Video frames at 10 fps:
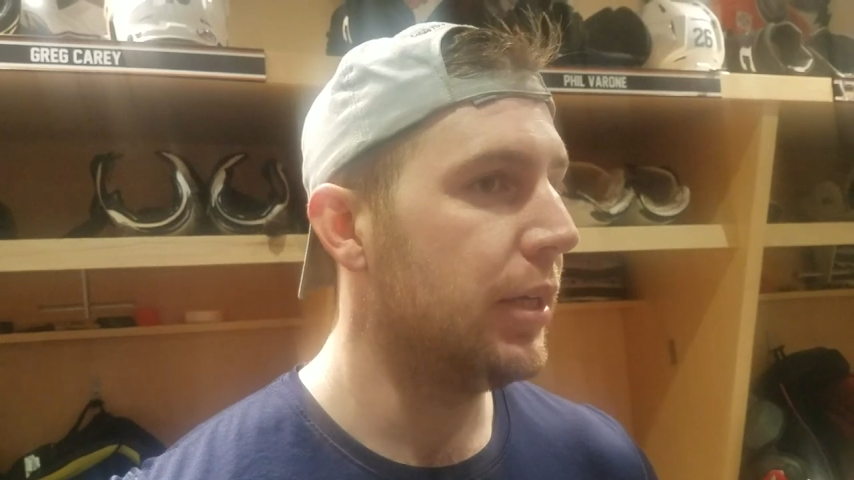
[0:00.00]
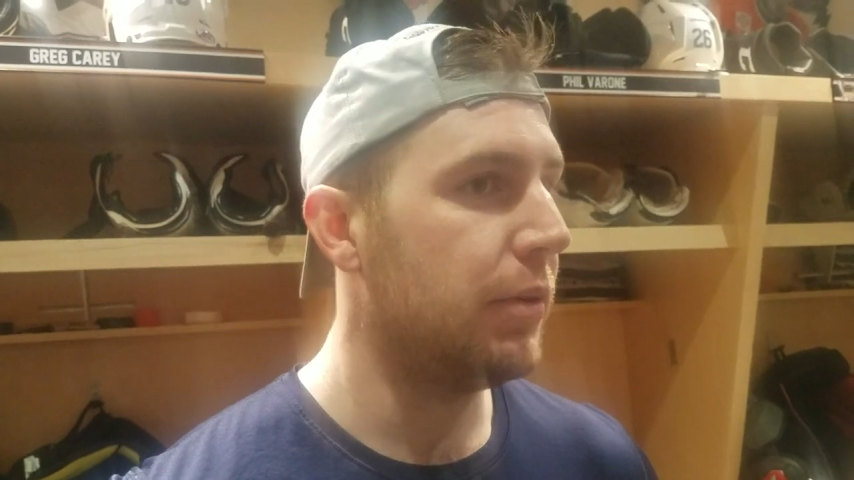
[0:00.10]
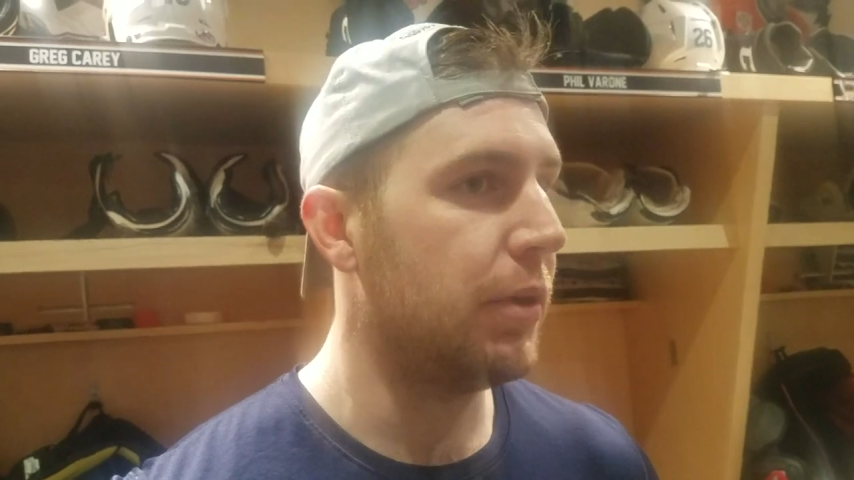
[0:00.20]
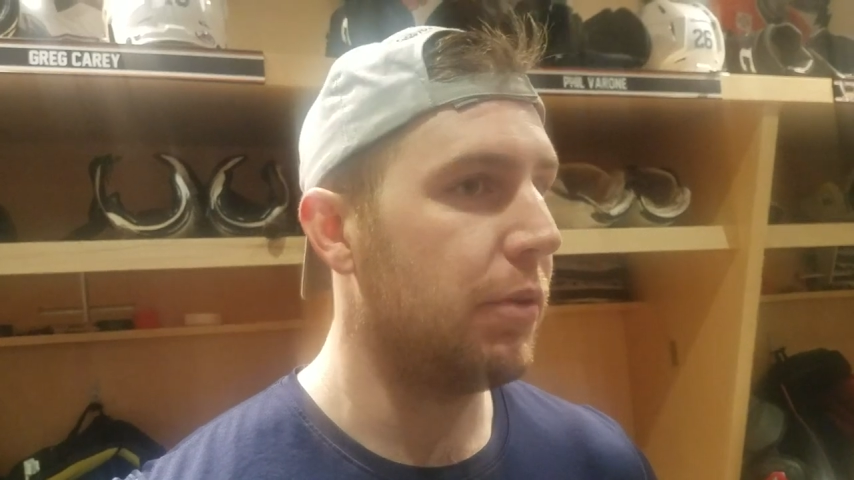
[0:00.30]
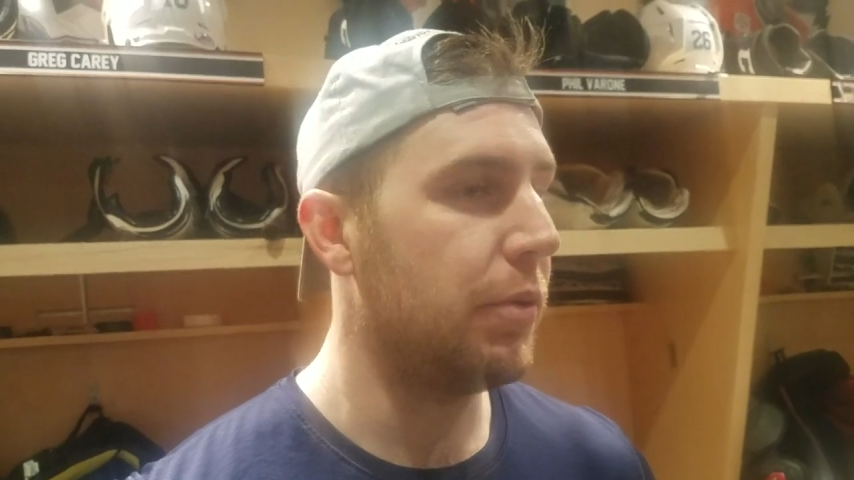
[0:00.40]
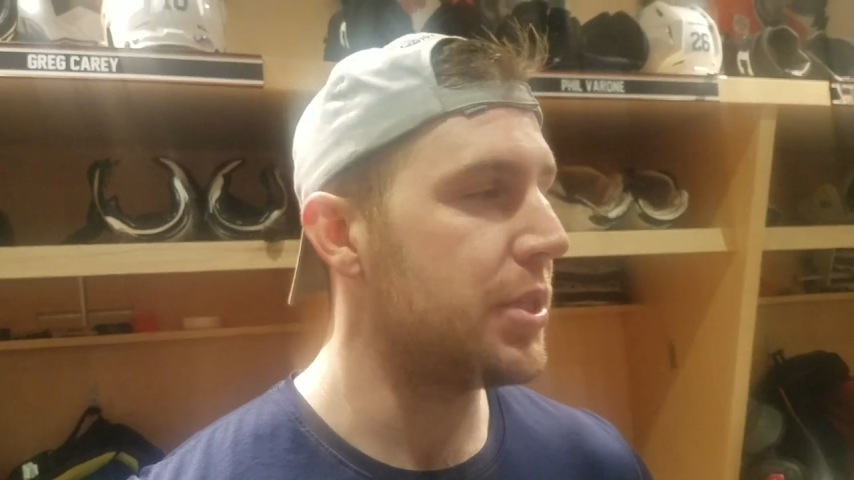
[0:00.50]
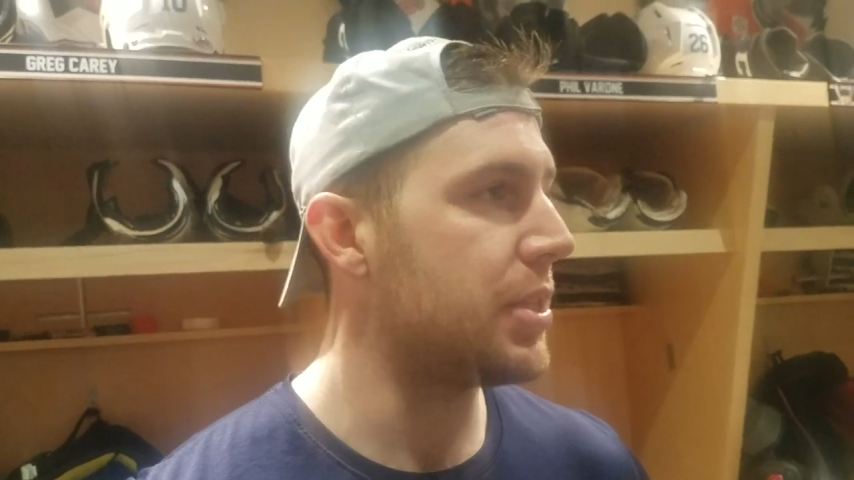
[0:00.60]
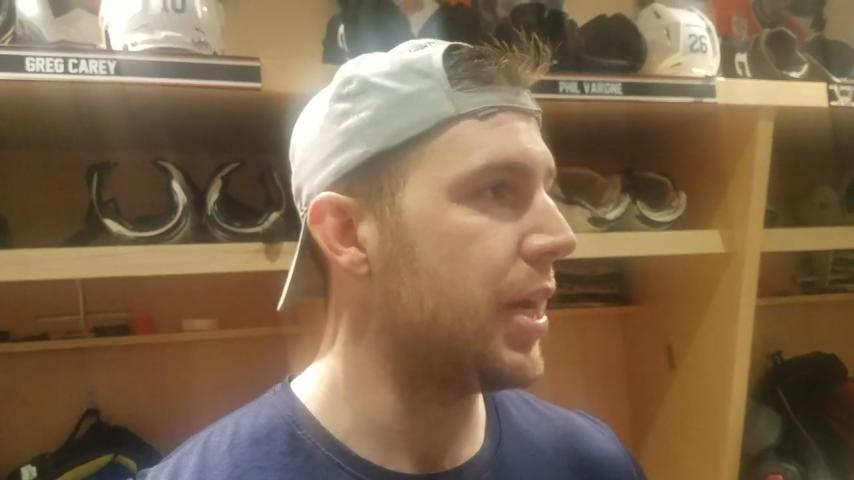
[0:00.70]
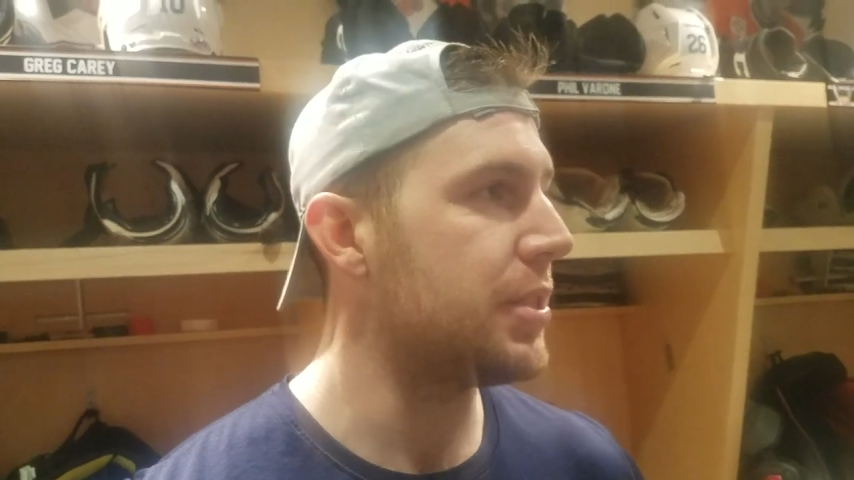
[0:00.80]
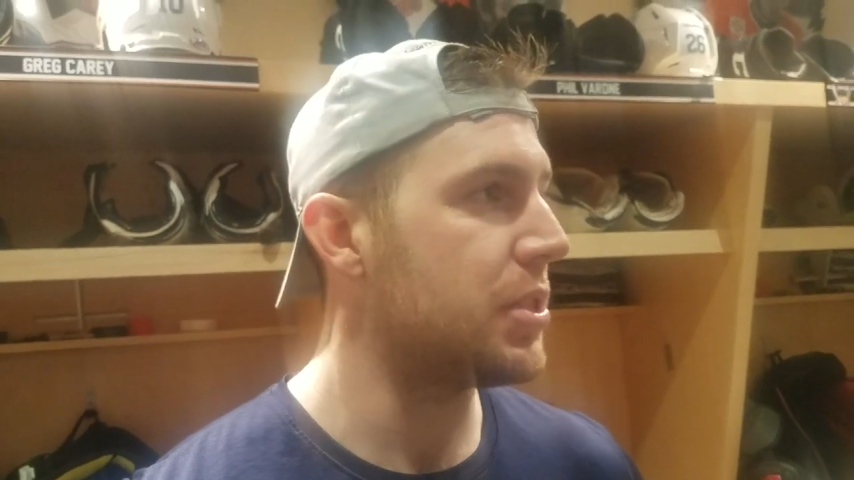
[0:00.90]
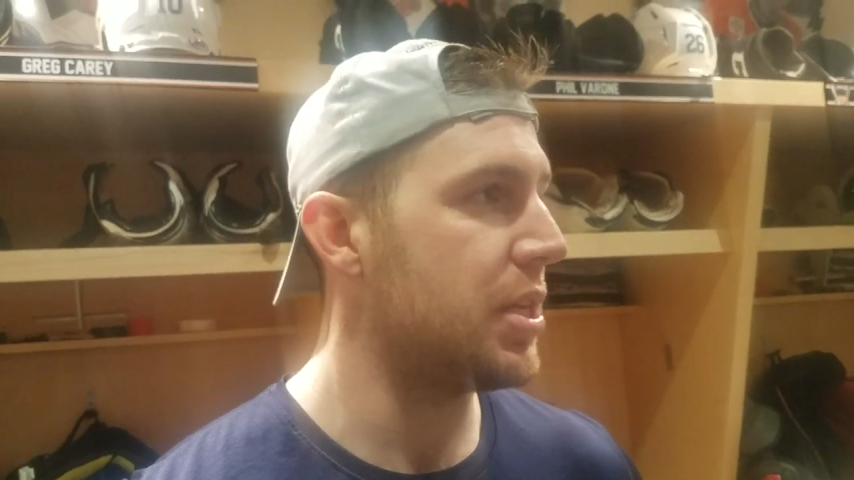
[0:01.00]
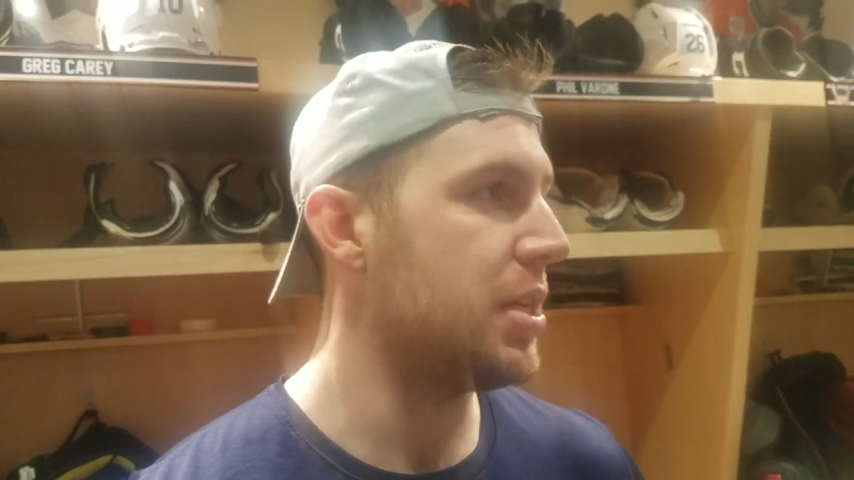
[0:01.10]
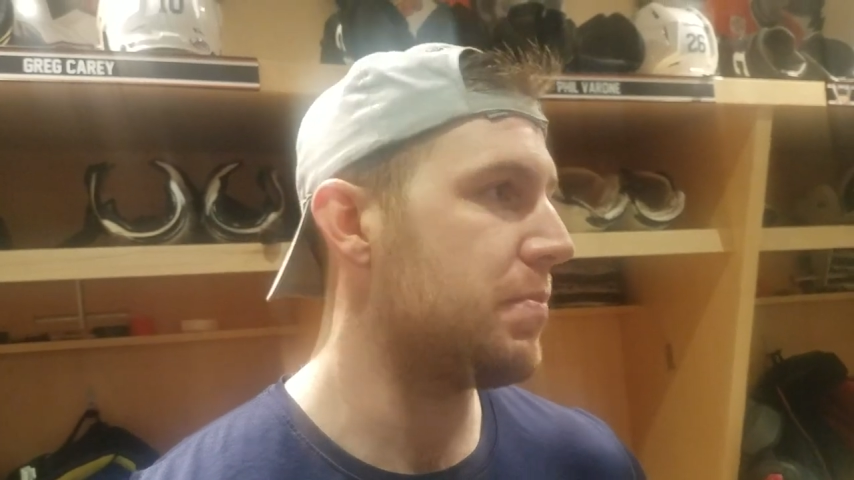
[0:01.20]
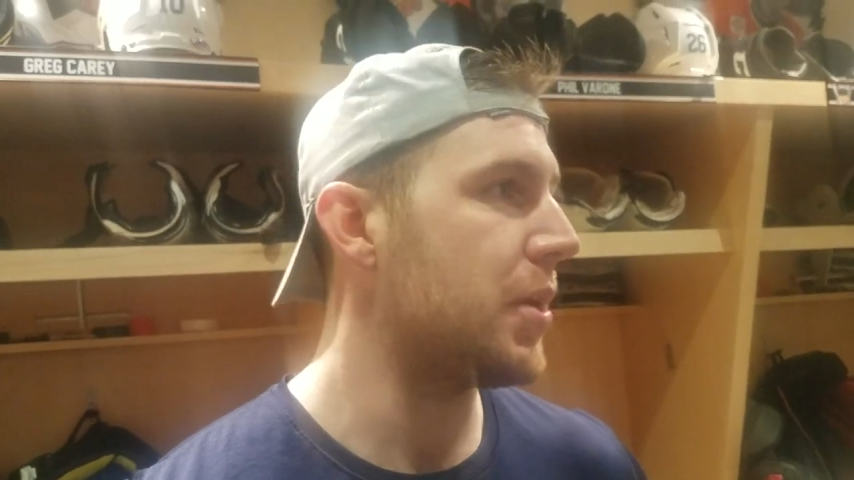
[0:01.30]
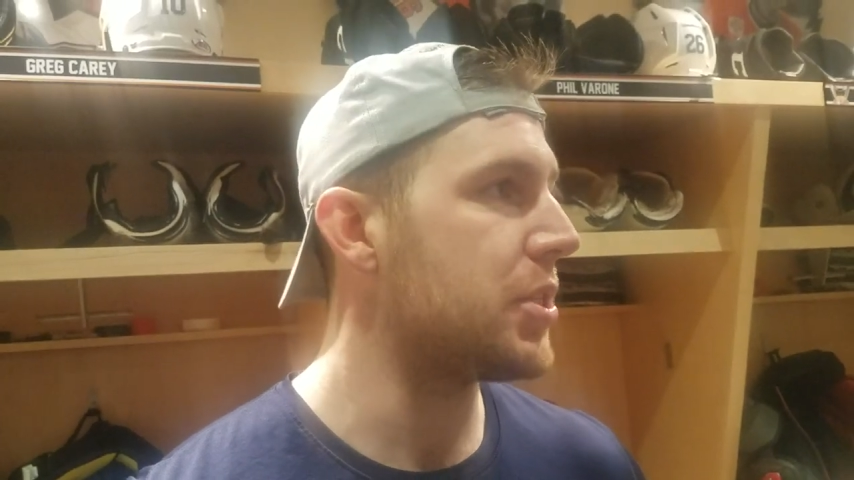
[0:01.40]
which is nice to see,
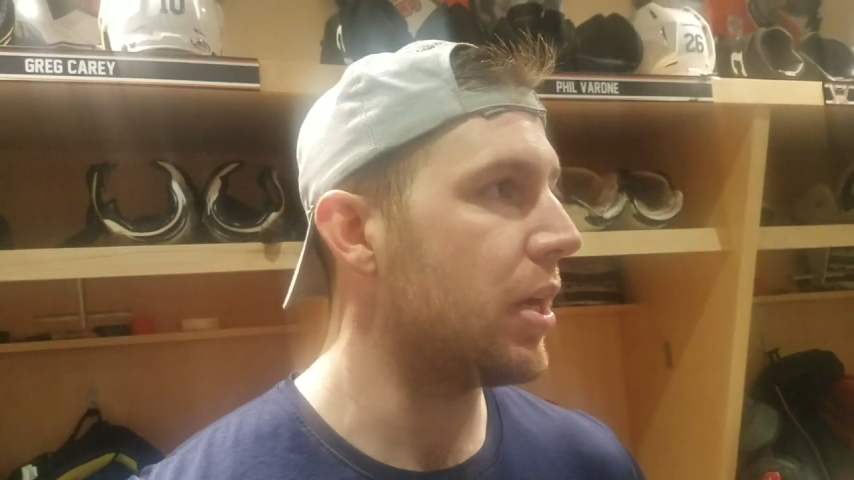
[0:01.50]
especially